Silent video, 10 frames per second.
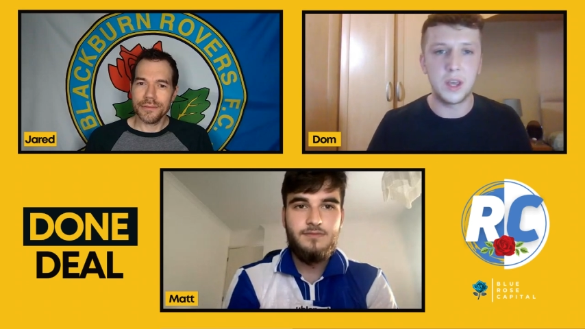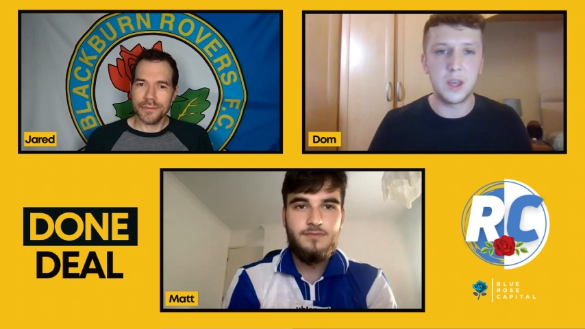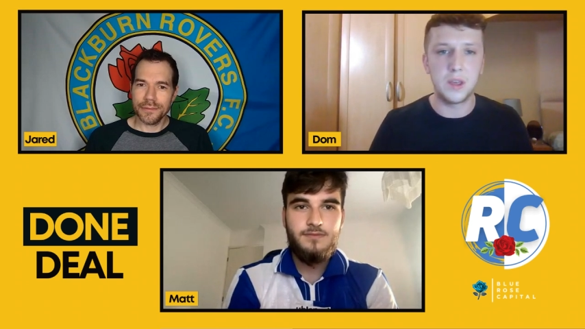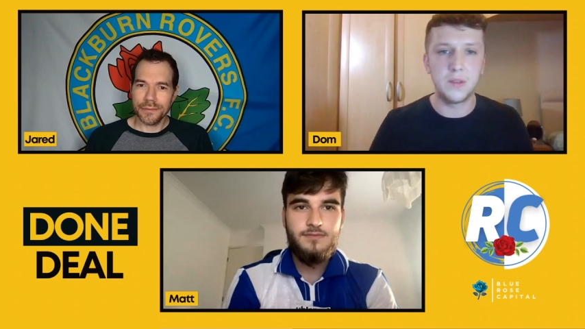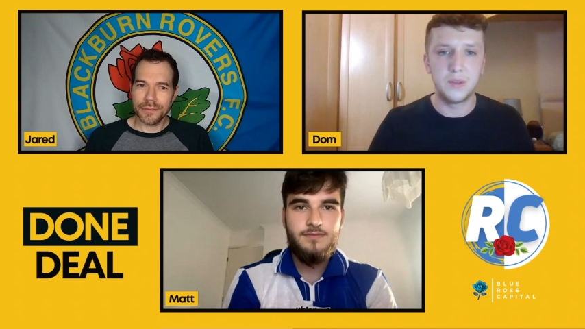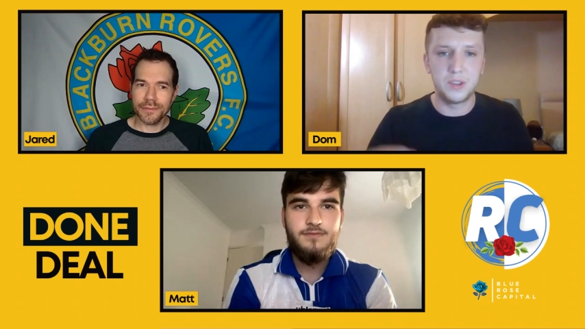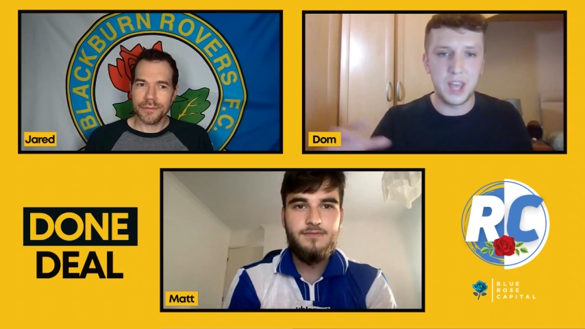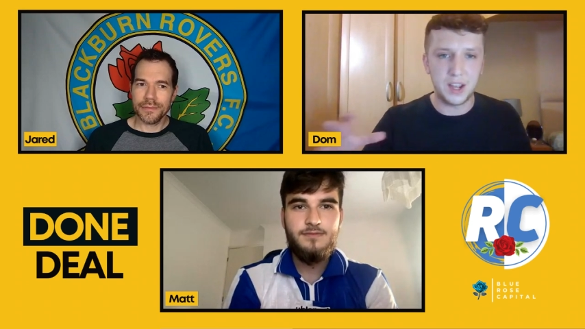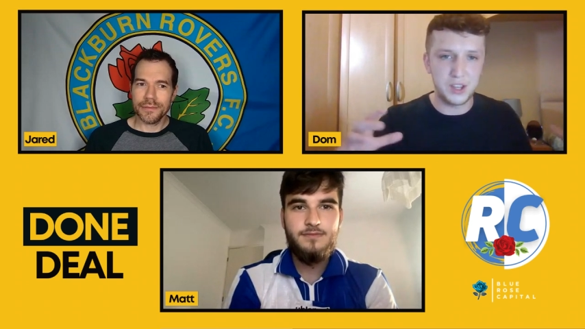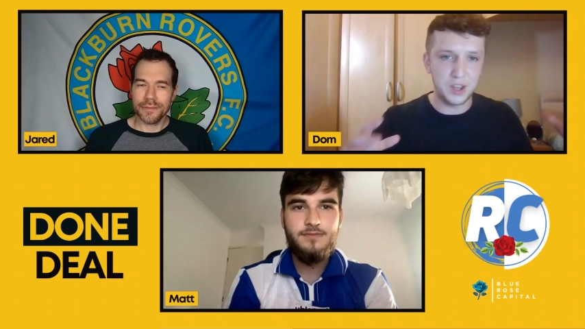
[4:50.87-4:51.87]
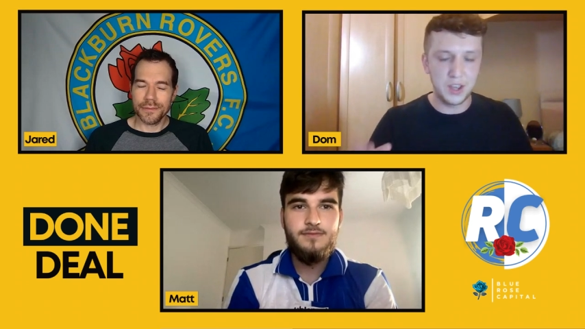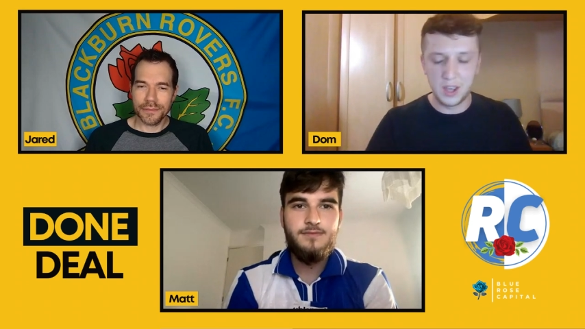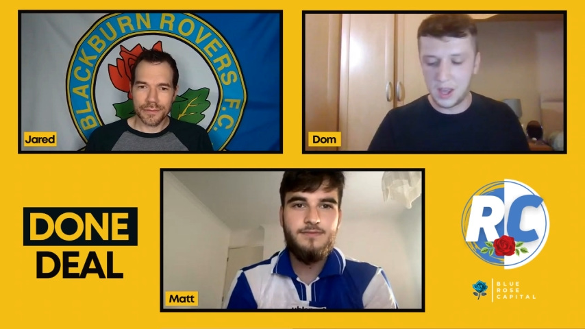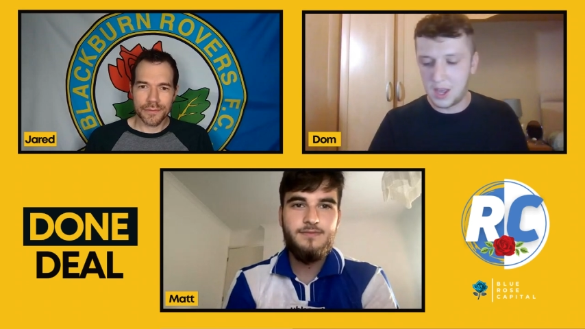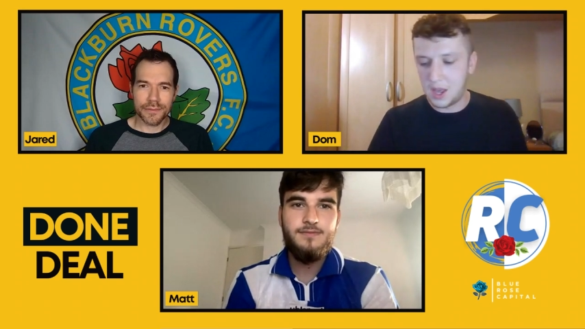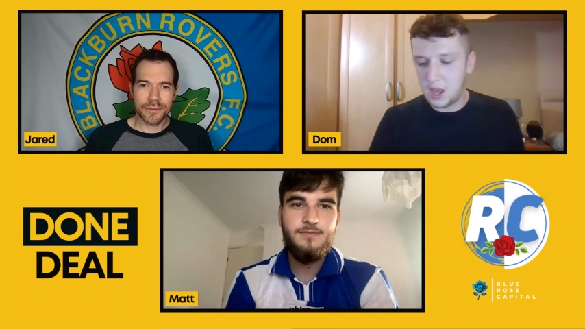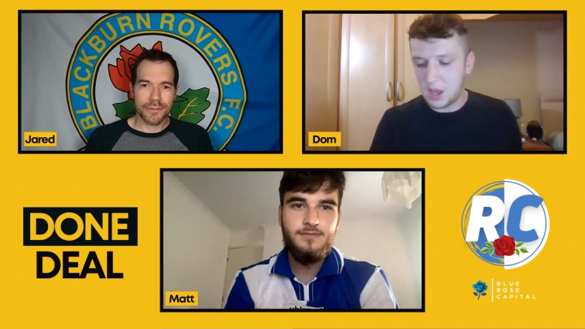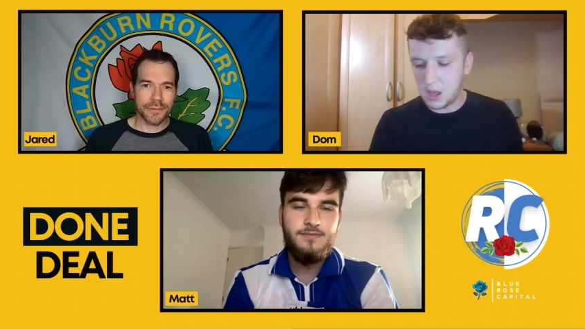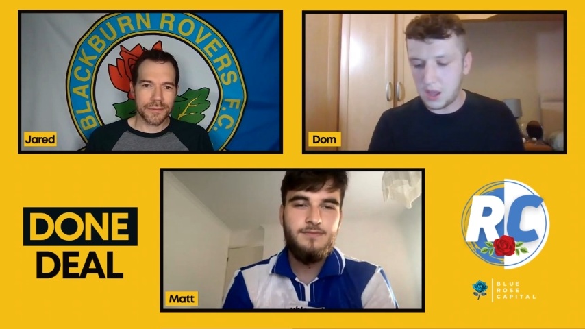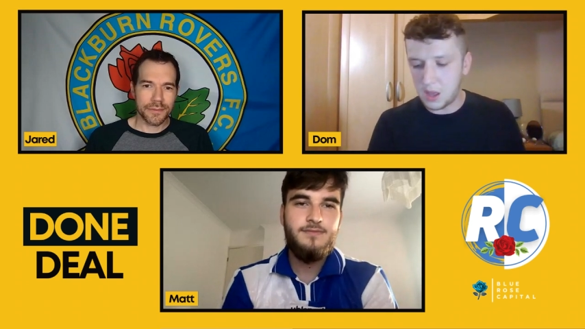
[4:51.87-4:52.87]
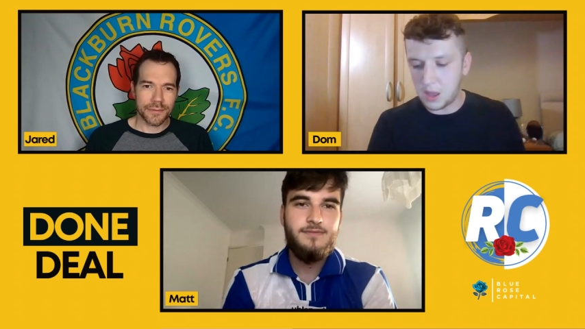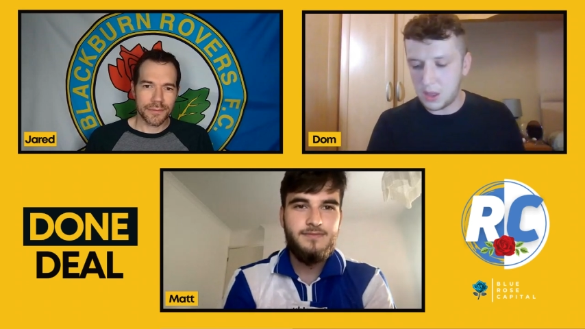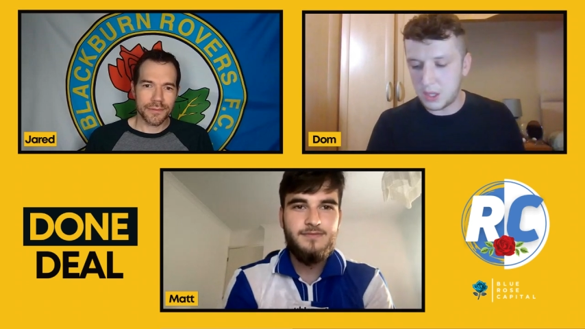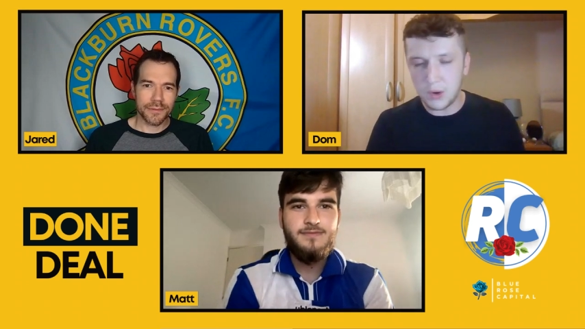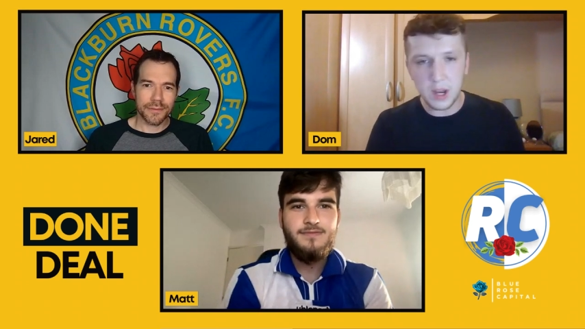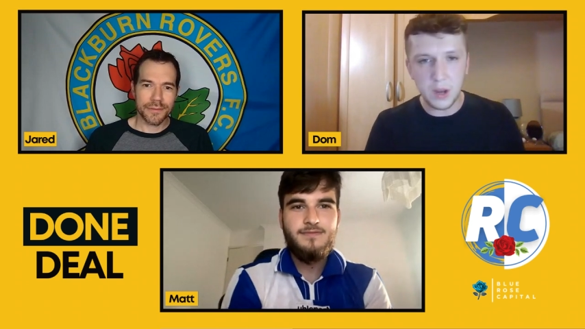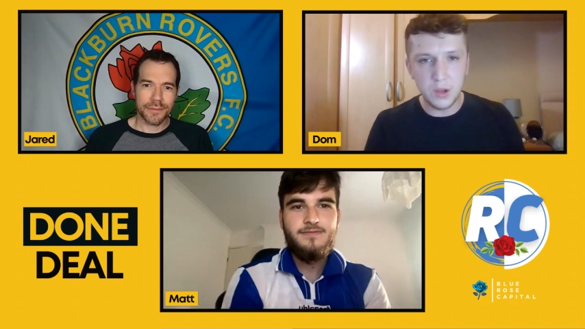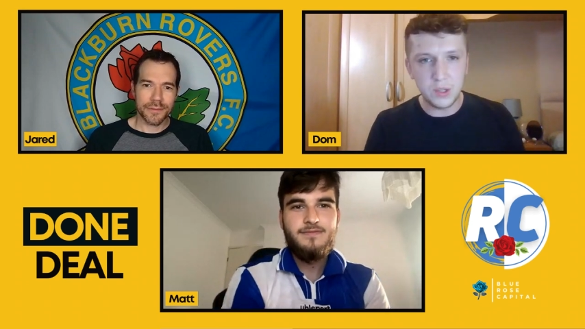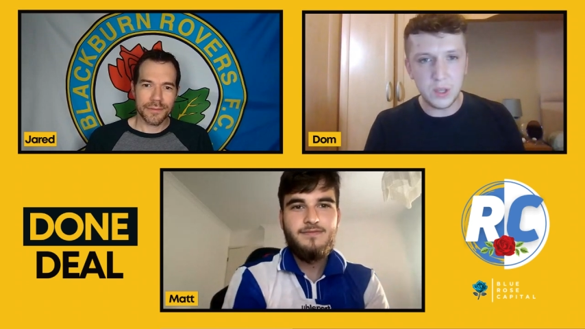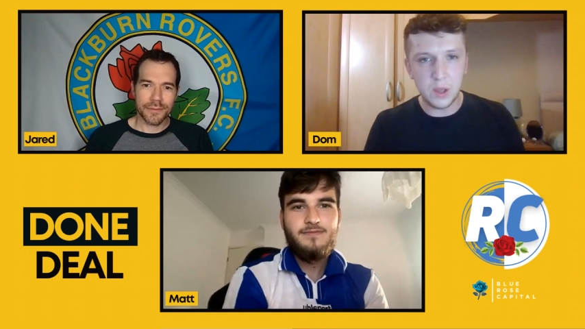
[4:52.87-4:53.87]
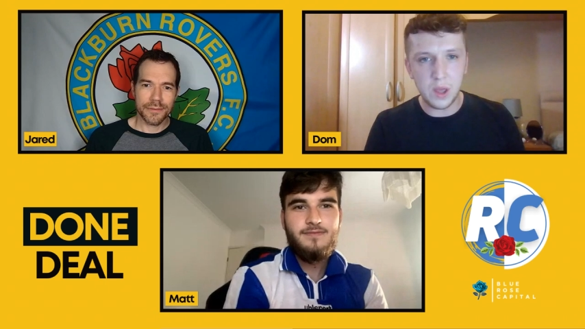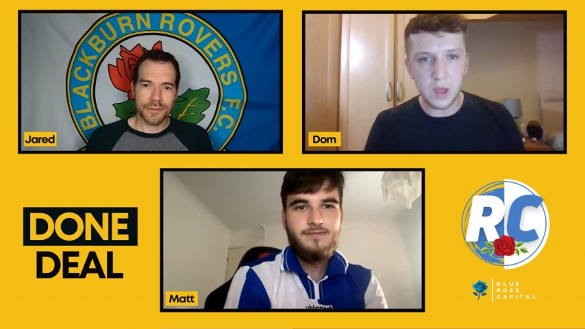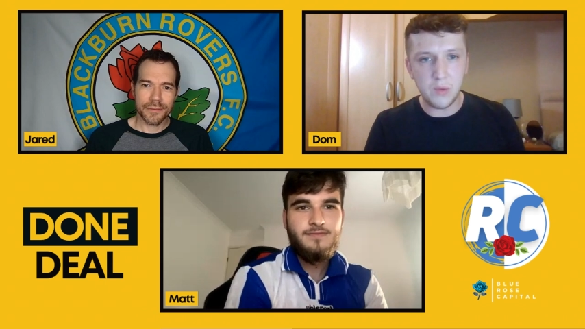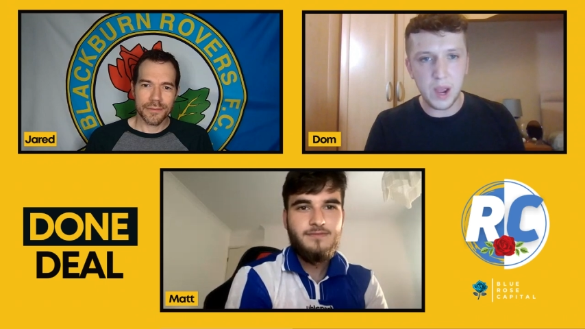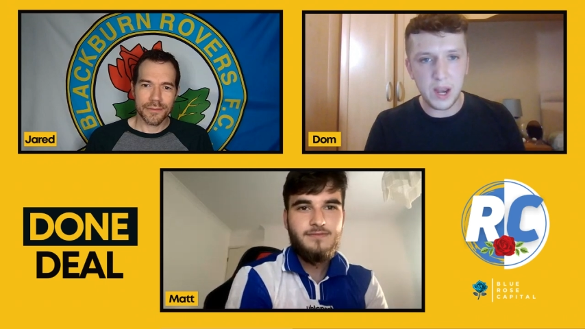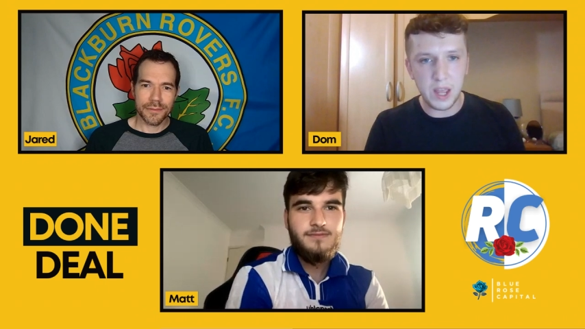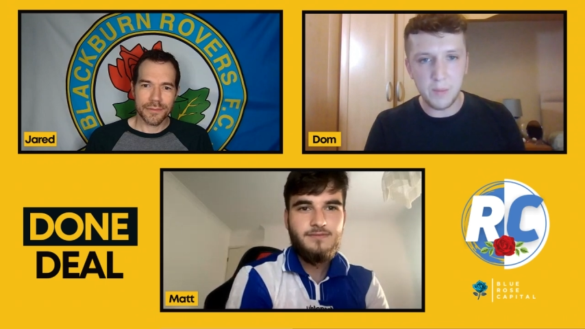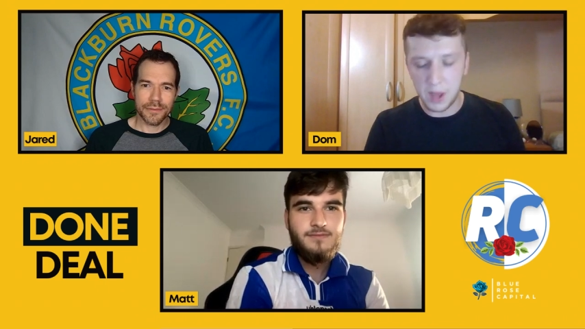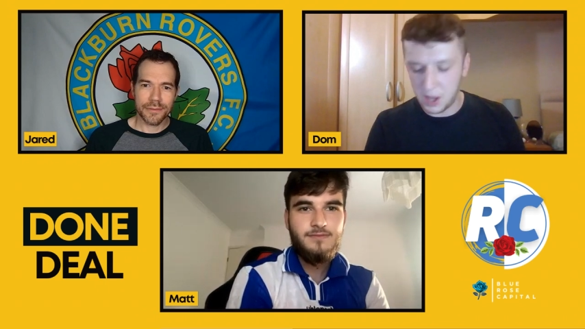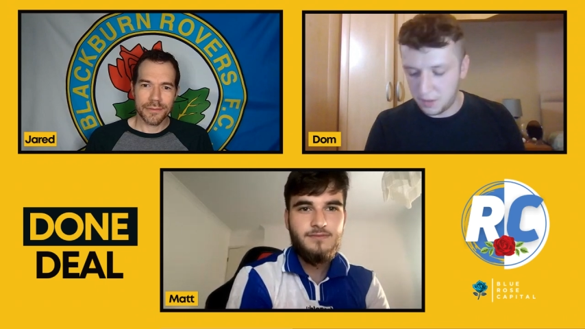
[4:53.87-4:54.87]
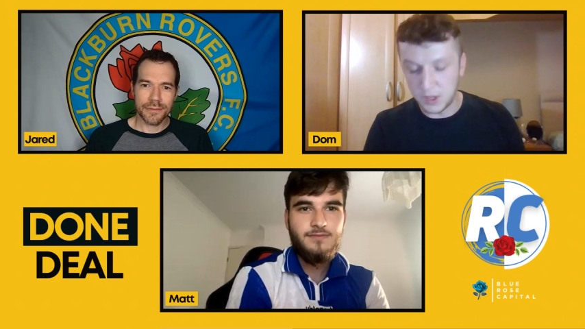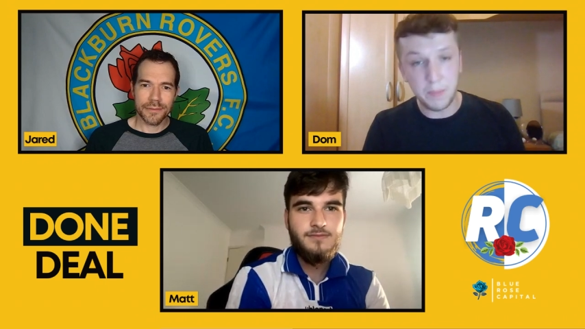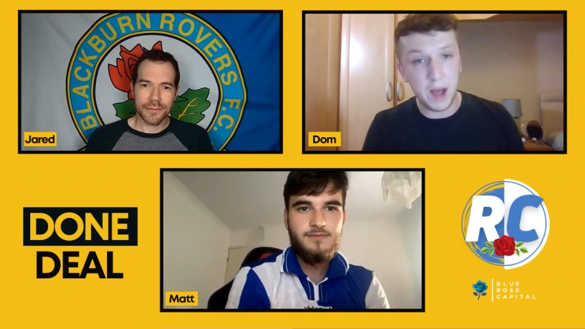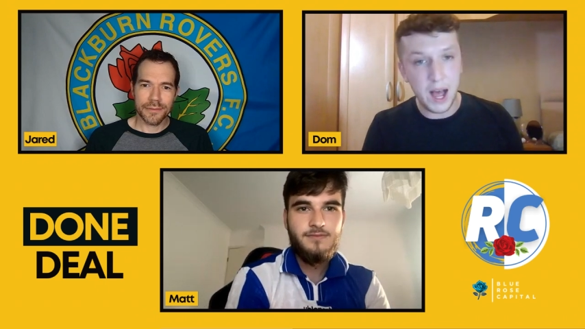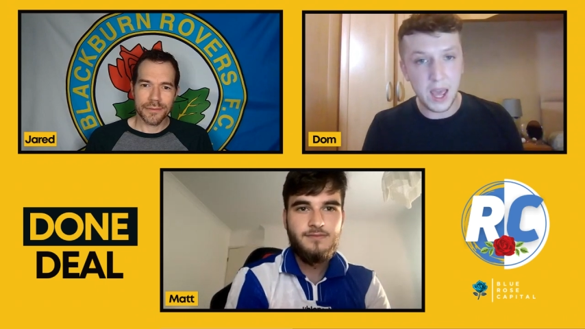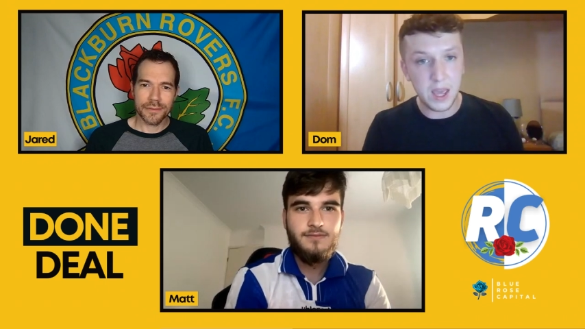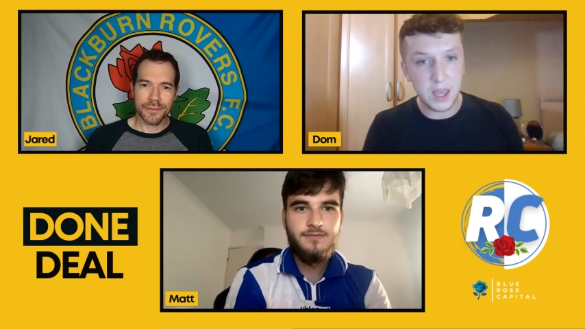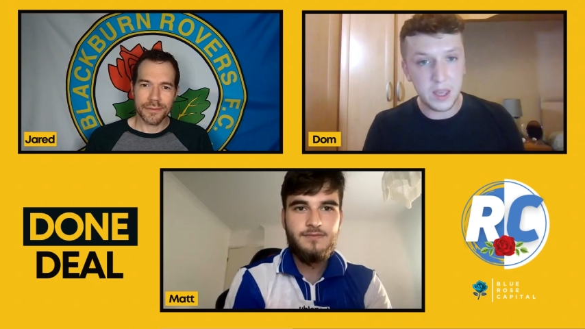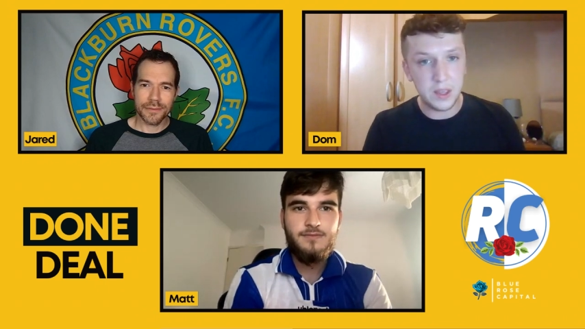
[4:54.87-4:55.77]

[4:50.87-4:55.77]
Speaker 1: uh, sector. Is there any news that uh, Ryan Nyambe loves a pie?